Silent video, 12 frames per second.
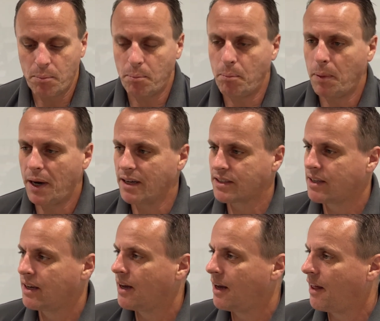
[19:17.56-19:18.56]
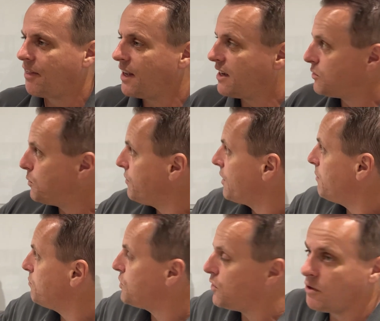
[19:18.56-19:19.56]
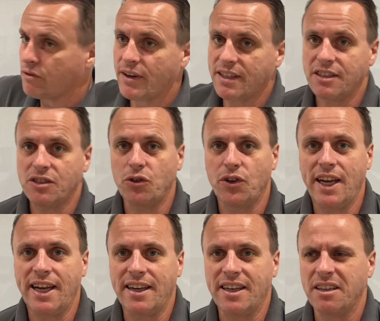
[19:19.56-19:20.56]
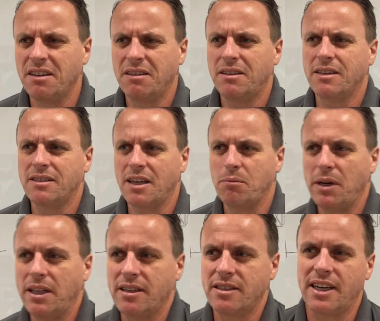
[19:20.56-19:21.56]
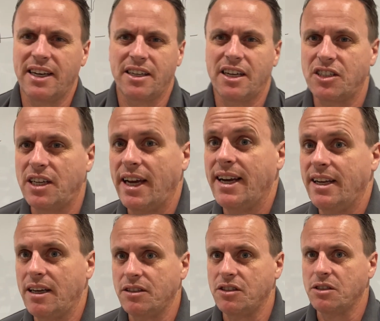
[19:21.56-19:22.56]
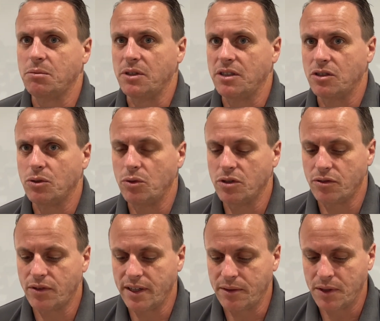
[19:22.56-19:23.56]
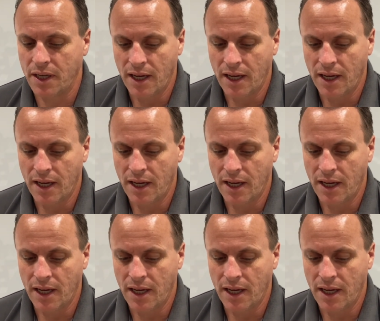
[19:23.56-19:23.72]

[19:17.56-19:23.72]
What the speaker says: but I think as we've come to, the fact is not needed. Does that mean there's actually any legitimate installers around?